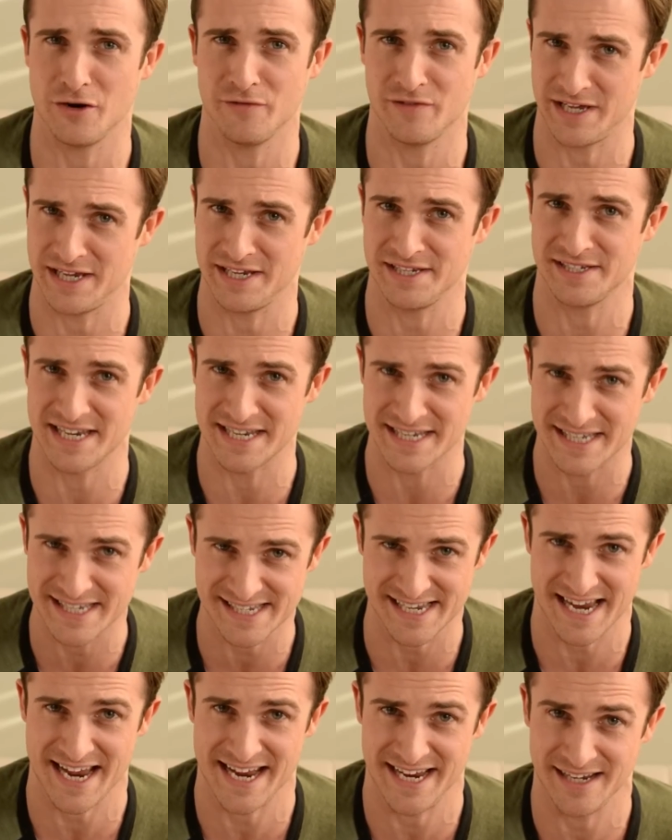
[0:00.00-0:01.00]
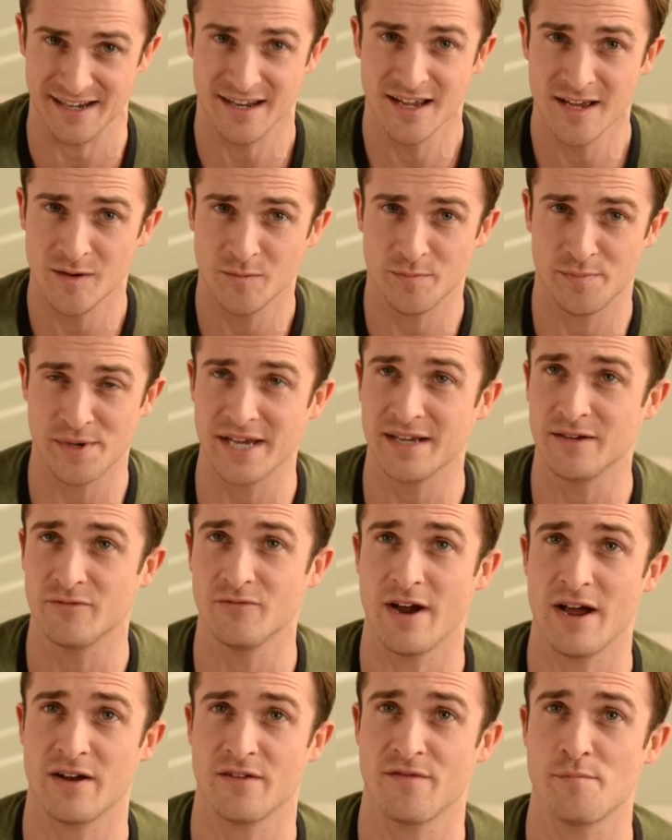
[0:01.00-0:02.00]
of it is insane. Big
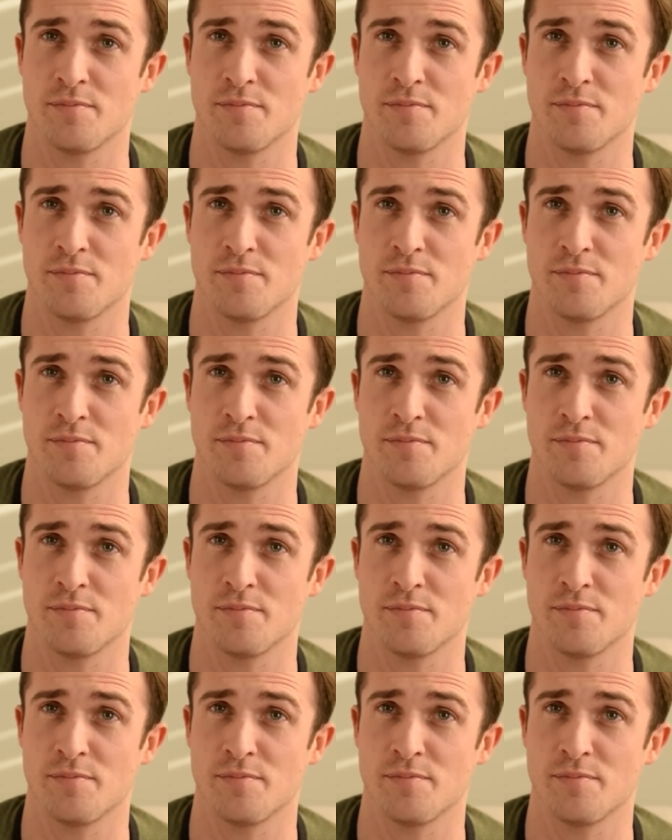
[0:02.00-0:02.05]
round of